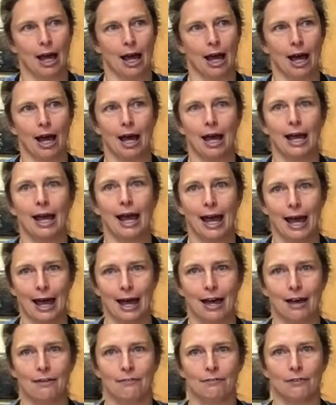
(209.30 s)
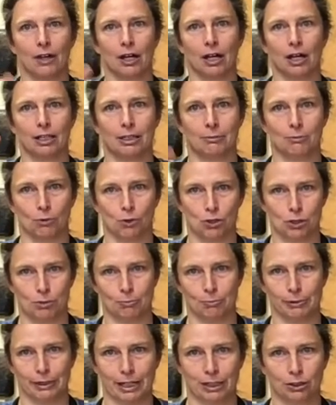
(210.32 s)
I have an
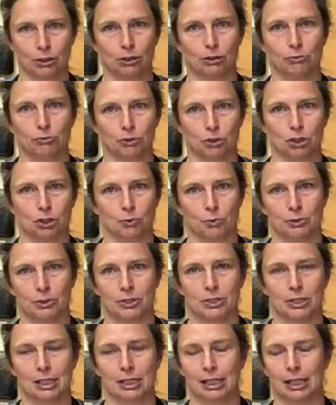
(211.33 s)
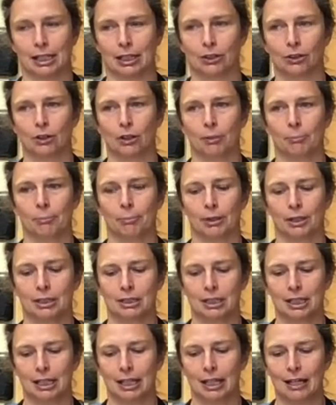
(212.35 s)
immersion blender, which we'll see later, but
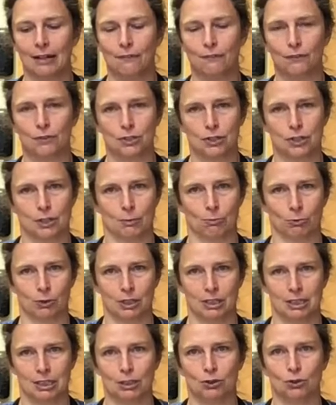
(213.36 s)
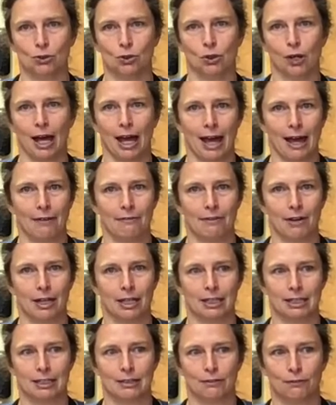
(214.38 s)
if for some reason you don't have
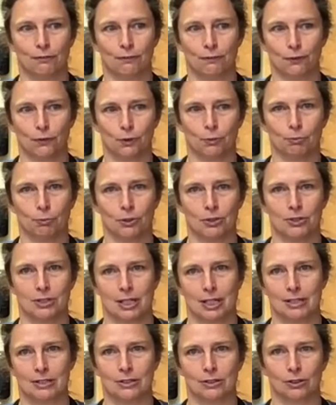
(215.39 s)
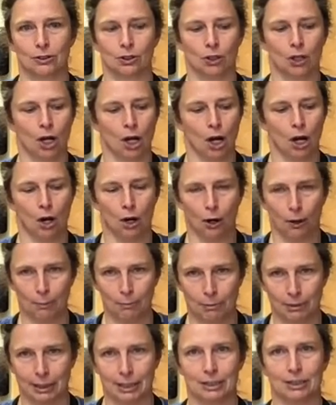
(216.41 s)
any food processor or
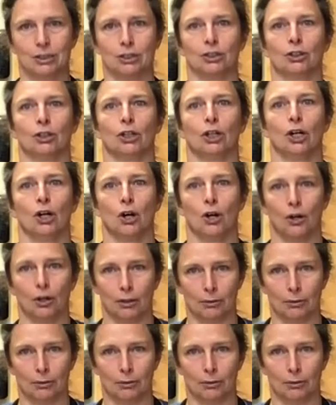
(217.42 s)
blender or an